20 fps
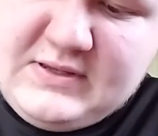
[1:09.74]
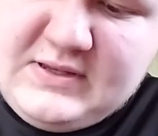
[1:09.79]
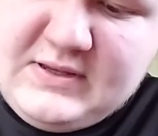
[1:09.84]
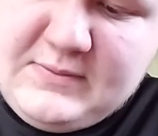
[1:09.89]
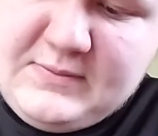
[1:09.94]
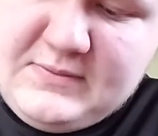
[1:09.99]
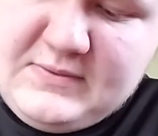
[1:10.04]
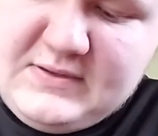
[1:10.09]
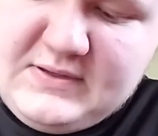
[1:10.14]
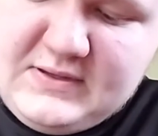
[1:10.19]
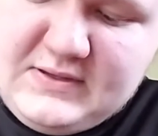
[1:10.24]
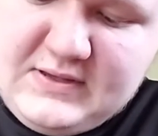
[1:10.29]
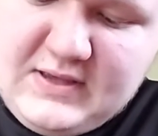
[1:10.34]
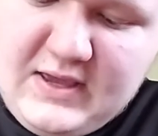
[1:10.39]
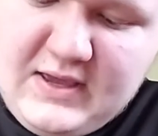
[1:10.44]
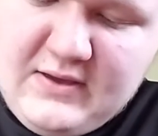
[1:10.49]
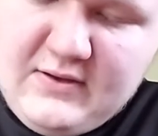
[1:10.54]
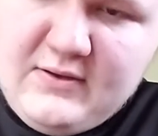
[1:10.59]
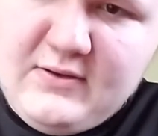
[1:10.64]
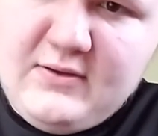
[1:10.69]
tip to
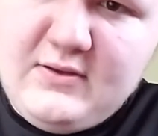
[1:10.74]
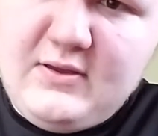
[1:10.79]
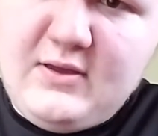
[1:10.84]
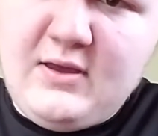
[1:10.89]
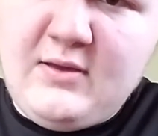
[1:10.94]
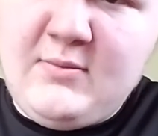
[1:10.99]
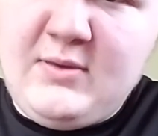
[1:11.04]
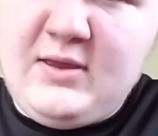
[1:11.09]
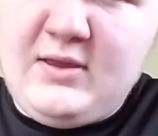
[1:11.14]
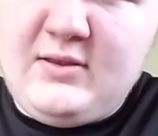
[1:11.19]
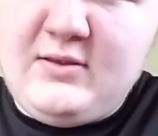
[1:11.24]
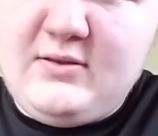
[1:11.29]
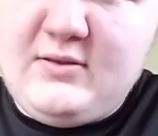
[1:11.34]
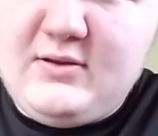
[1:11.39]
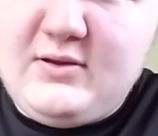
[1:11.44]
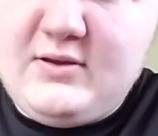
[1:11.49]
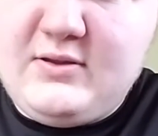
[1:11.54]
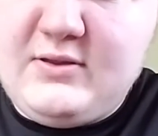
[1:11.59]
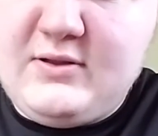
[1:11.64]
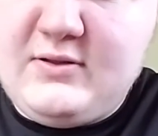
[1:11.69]
tail, I mean,
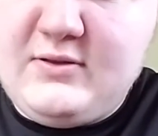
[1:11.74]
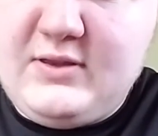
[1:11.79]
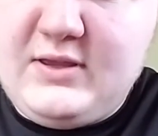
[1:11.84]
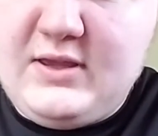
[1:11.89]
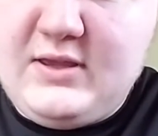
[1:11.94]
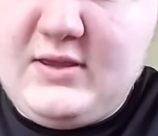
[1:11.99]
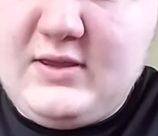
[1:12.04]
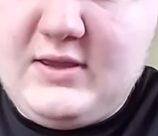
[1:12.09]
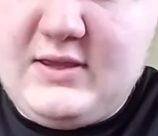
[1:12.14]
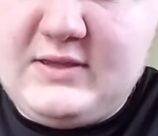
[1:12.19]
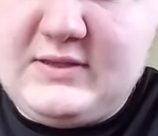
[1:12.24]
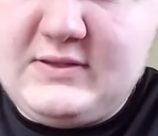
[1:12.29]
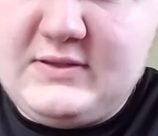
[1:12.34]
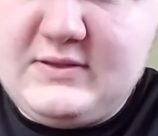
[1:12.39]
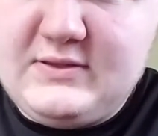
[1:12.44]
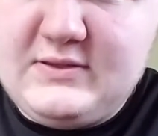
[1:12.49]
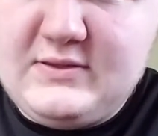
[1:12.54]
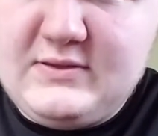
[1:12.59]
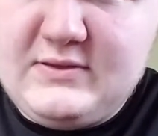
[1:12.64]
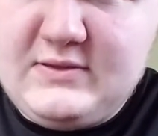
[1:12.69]
clearly he
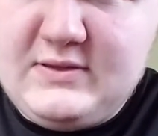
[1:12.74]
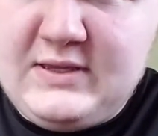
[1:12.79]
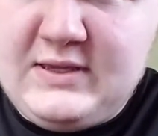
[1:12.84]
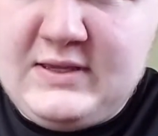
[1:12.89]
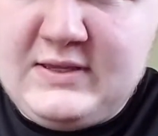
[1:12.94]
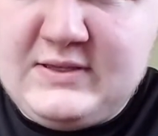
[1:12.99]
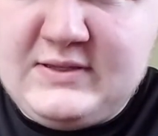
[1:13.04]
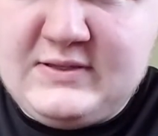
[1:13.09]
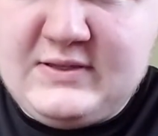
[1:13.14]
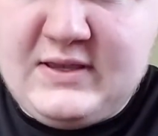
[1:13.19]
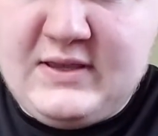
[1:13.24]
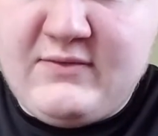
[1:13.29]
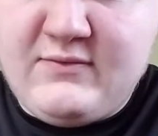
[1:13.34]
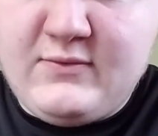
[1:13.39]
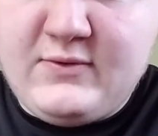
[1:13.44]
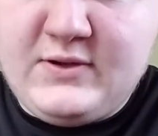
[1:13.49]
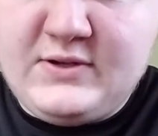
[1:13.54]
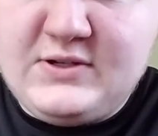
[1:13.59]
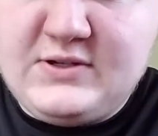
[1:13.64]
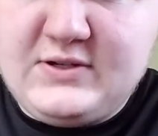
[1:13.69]
is a
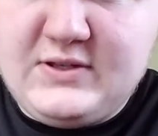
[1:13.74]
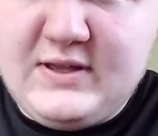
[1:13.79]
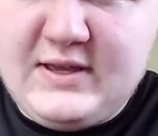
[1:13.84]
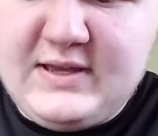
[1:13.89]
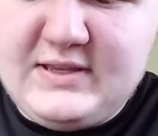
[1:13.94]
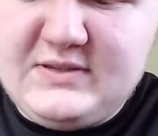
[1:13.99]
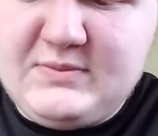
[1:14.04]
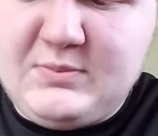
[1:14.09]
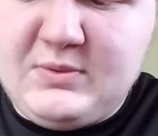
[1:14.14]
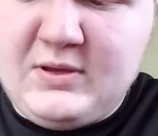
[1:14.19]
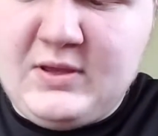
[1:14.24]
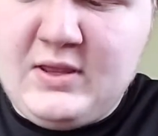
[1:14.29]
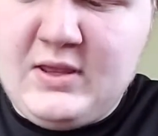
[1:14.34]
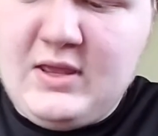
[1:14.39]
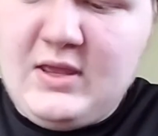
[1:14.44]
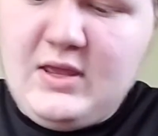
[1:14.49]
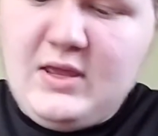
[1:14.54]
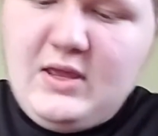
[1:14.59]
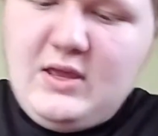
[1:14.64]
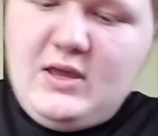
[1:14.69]
Voyager class, but
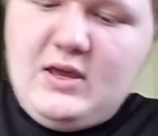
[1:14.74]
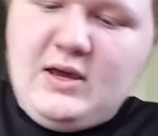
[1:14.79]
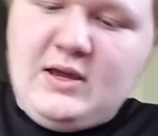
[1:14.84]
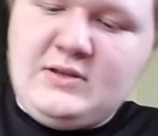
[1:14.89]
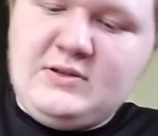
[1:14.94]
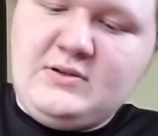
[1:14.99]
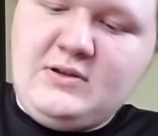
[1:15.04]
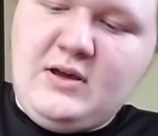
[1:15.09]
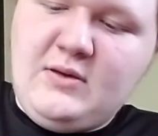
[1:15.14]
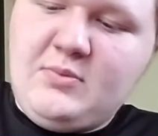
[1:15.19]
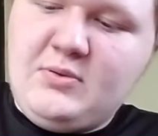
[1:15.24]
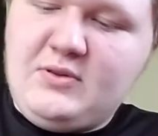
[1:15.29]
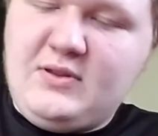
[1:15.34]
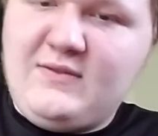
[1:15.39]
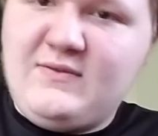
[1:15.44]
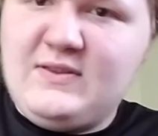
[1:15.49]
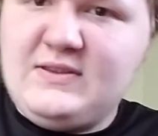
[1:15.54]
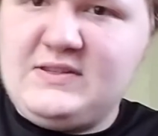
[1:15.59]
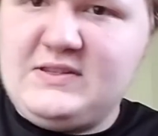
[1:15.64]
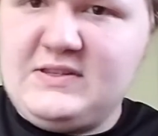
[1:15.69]
I do not
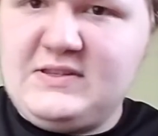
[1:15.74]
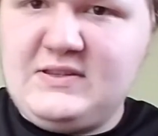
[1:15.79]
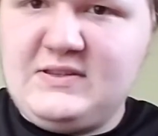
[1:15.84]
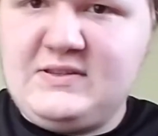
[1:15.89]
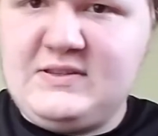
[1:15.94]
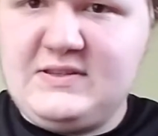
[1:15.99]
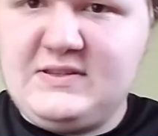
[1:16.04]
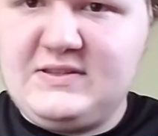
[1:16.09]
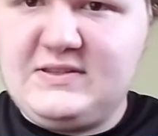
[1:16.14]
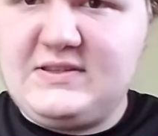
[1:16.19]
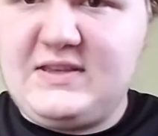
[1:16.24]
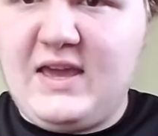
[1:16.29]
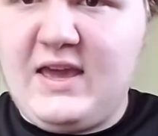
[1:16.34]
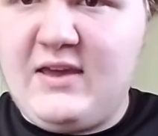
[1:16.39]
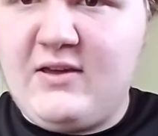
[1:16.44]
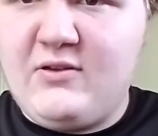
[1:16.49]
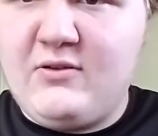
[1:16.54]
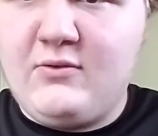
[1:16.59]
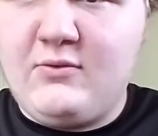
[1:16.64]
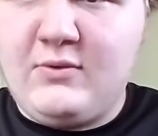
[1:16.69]
believe this is to
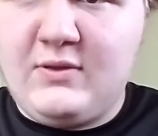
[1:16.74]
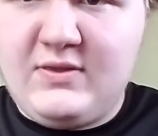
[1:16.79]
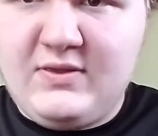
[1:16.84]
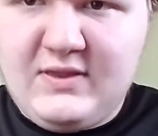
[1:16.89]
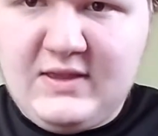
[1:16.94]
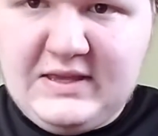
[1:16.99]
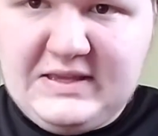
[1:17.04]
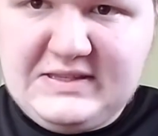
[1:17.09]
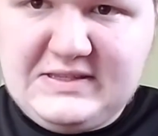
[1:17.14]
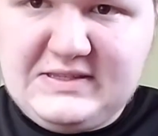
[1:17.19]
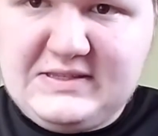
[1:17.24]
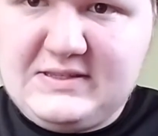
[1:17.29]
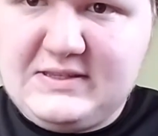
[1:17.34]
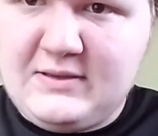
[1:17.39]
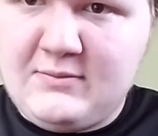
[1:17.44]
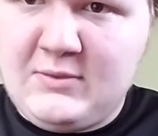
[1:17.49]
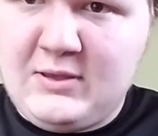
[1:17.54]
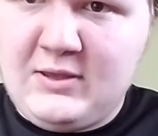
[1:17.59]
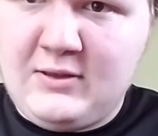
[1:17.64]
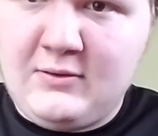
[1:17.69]
scale with this.
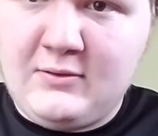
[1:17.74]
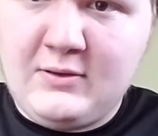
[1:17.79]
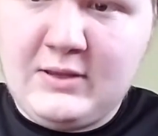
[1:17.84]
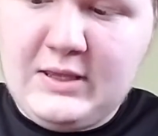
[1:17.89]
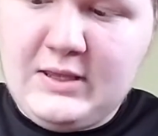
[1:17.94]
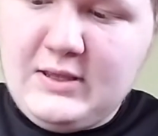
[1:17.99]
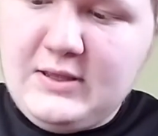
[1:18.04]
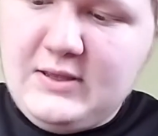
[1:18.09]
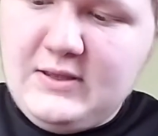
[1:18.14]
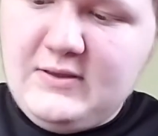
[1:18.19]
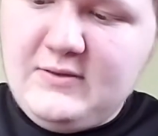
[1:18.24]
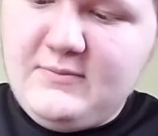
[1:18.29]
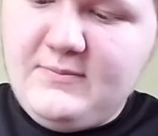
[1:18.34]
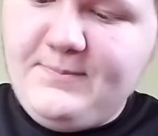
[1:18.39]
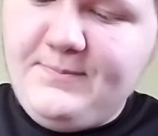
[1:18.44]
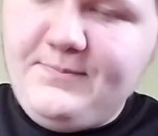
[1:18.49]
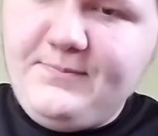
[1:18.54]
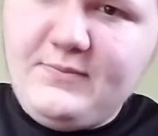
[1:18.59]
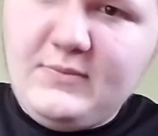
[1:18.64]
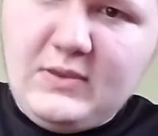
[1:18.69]
I mean,
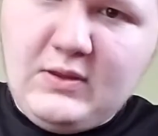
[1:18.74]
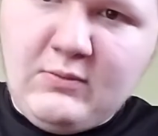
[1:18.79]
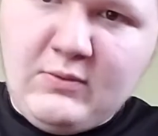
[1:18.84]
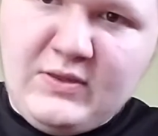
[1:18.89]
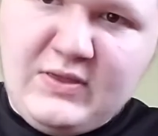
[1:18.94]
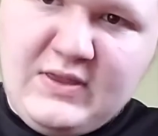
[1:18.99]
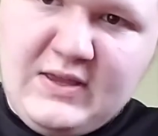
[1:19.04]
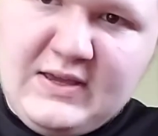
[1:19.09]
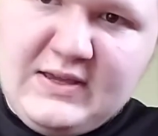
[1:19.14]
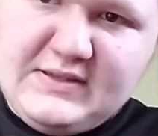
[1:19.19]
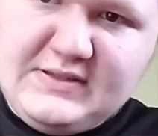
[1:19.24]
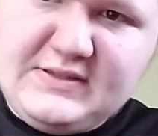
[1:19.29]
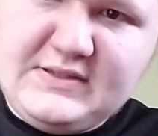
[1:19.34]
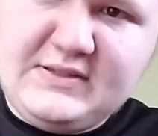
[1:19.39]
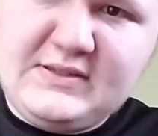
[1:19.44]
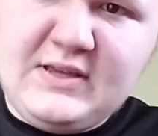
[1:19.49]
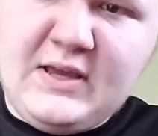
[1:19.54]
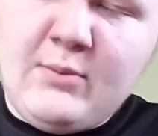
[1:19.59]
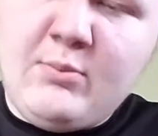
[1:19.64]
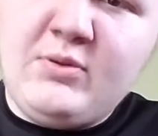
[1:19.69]
with
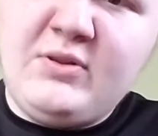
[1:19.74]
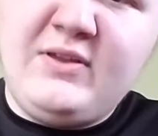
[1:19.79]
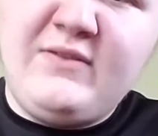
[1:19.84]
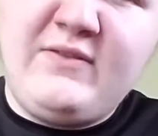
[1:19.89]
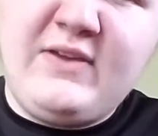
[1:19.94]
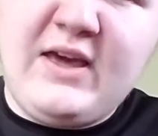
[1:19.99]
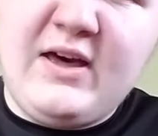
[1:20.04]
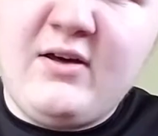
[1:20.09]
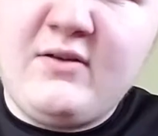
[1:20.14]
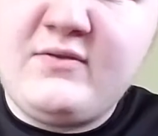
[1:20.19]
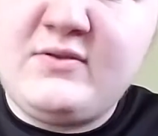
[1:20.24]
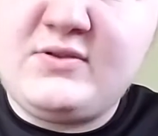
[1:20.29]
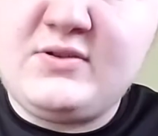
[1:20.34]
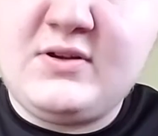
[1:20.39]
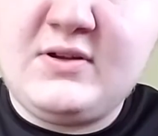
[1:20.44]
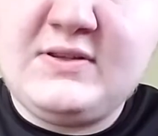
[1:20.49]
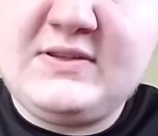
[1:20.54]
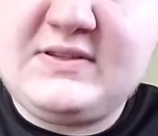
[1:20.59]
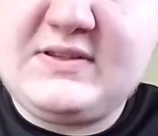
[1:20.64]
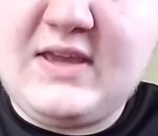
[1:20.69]
this, I believe
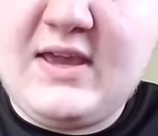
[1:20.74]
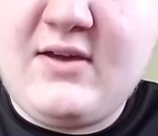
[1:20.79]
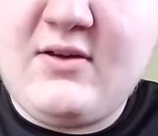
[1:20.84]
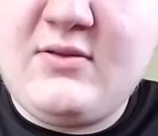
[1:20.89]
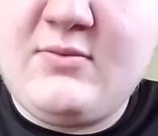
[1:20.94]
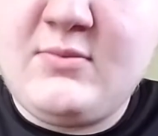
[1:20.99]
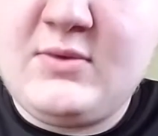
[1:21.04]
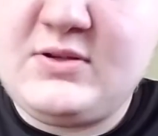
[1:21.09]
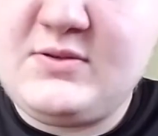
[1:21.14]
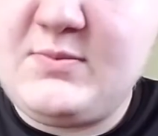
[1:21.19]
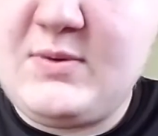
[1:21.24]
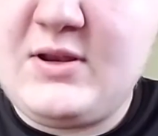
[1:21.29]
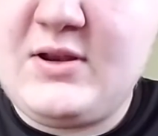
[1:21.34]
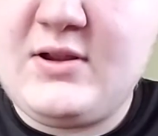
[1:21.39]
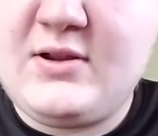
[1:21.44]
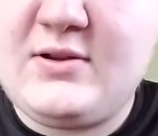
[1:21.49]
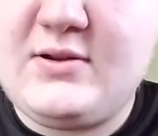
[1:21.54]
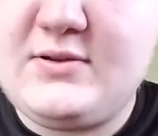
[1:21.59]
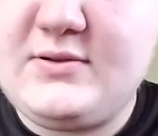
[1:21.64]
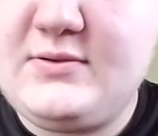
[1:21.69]
Galvatron scaled much
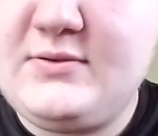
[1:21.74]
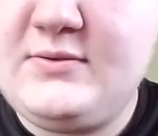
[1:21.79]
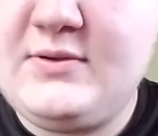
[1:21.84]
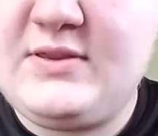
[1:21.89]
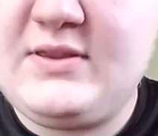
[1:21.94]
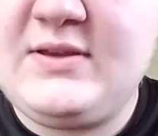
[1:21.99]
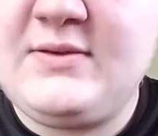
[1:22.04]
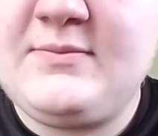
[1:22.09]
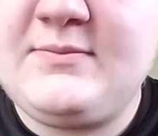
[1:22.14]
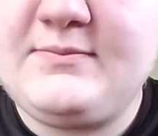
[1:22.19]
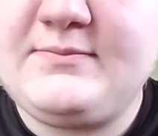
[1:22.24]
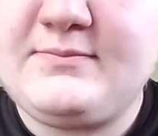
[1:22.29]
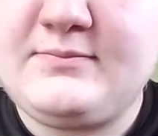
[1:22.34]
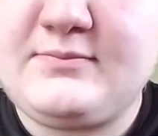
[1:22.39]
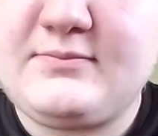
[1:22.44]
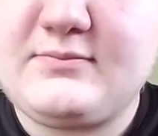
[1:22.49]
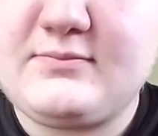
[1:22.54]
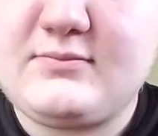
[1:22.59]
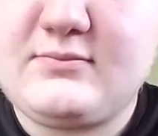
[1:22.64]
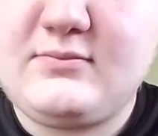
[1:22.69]
better with them.
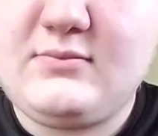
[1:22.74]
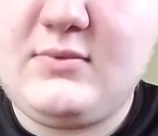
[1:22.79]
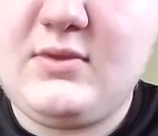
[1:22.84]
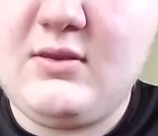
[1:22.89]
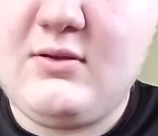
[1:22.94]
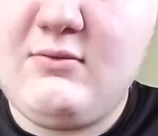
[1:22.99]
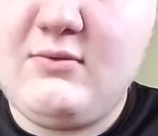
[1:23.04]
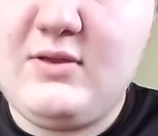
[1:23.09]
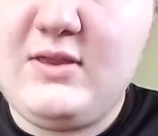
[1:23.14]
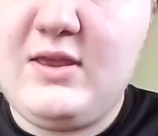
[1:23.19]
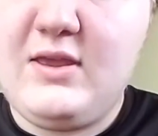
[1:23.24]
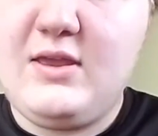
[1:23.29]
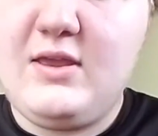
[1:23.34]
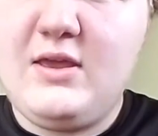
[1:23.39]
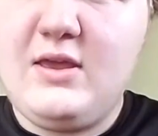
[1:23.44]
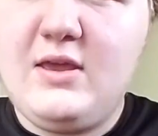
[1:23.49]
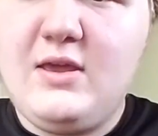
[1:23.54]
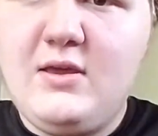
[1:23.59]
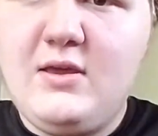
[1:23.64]
With it,